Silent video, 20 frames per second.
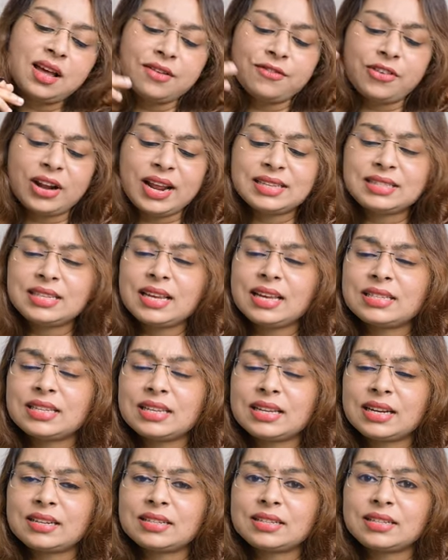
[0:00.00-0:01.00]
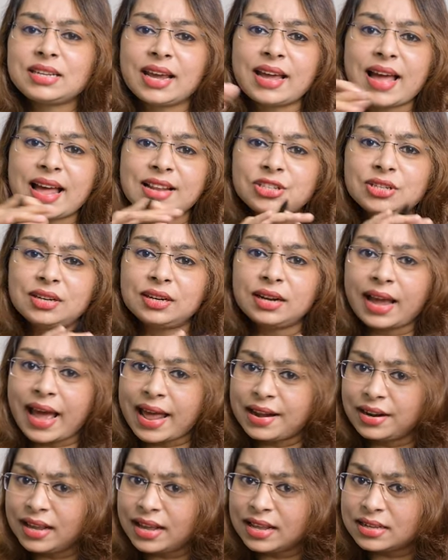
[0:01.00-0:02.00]
For SCST
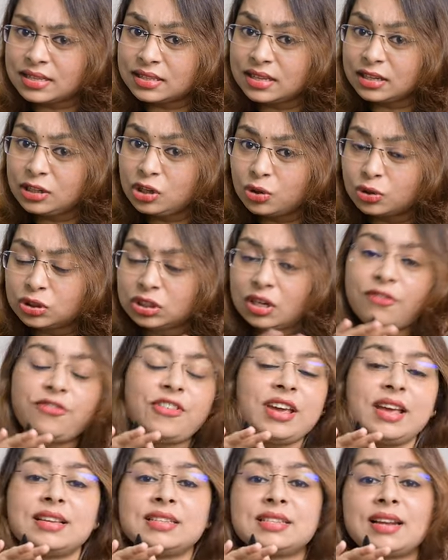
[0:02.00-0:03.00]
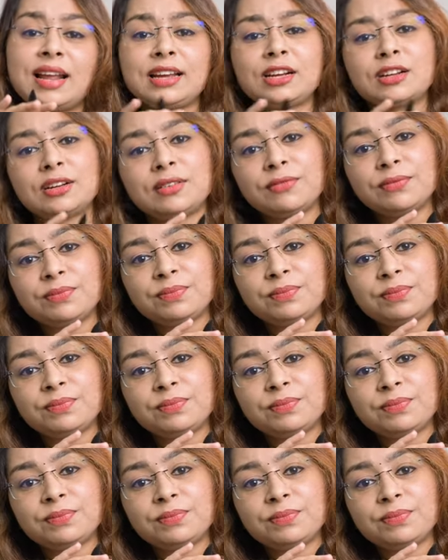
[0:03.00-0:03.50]
candidates, the tuition fee is like